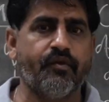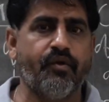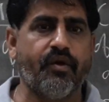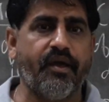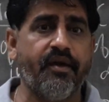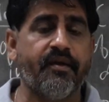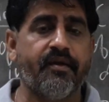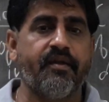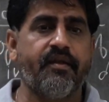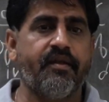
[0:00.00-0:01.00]
Okay.
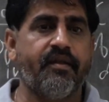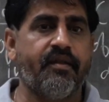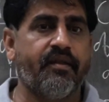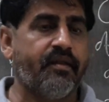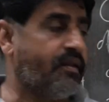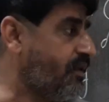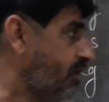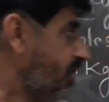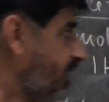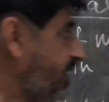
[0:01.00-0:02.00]

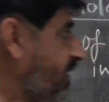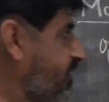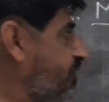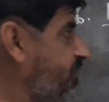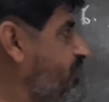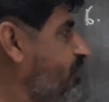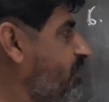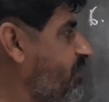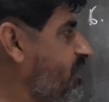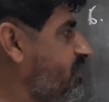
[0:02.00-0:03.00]
In next video
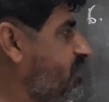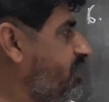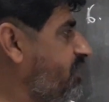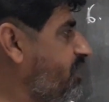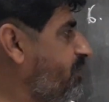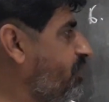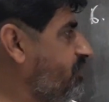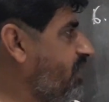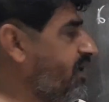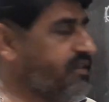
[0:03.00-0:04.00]
we will study
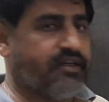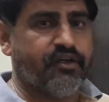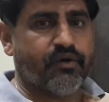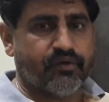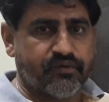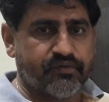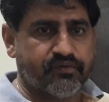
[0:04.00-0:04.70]
about the Henry law.